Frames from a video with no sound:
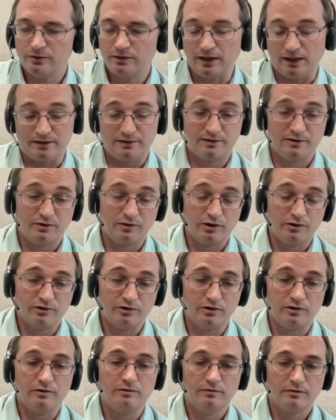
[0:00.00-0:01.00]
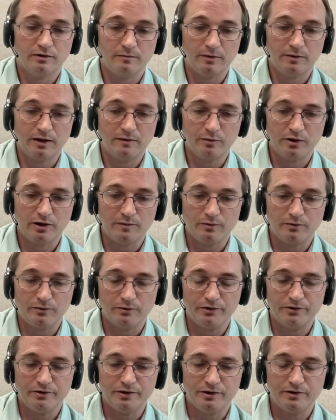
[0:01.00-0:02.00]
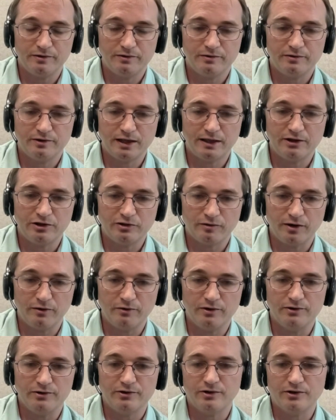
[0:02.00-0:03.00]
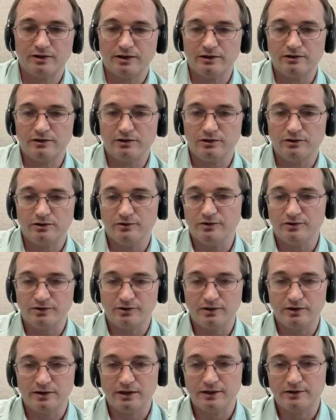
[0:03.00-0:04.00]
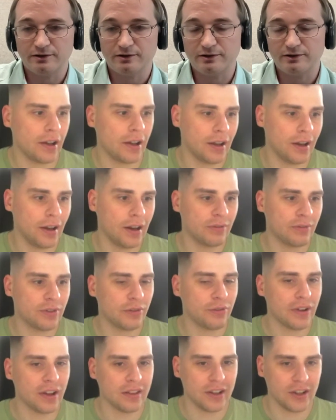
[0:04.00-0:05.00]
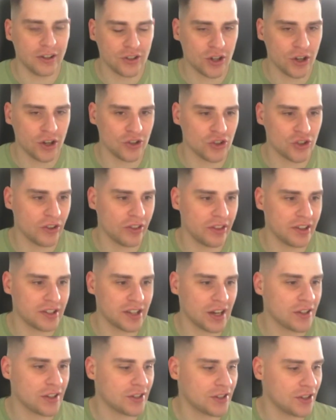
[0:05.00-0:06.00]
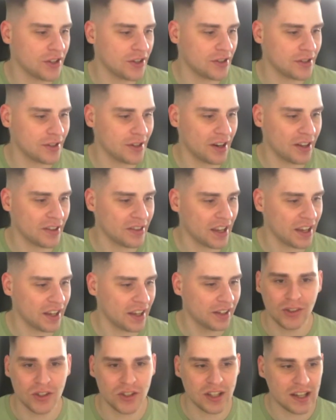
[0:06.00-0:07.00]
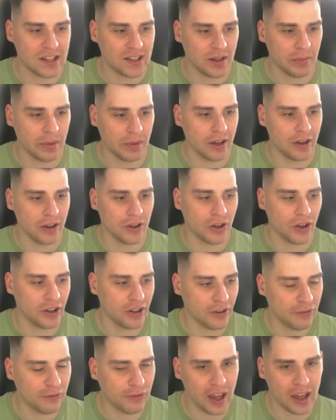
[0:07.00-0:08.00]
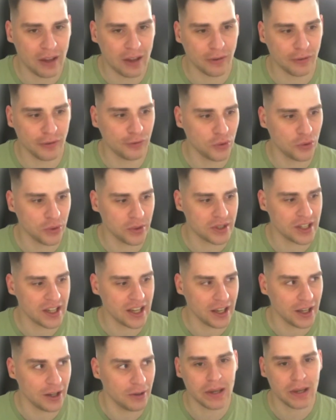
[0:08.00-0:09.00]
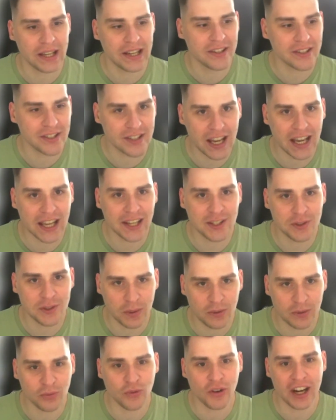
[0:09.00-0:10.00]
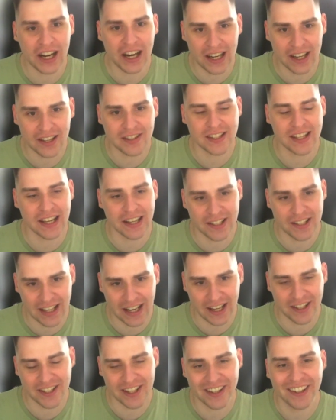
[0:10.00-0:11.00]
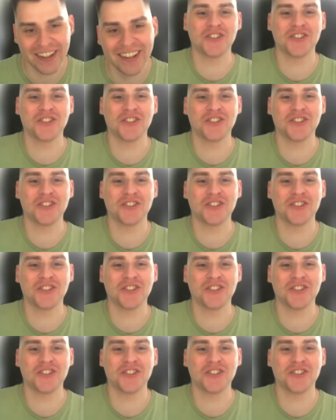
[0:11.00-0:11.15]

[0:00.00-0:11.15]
so those are the main people, the data owners, the data users, and the testers. I love the fact that you touched on the testers, and I think just adding my own kind of flavor thoughts here. Please test with realistic data.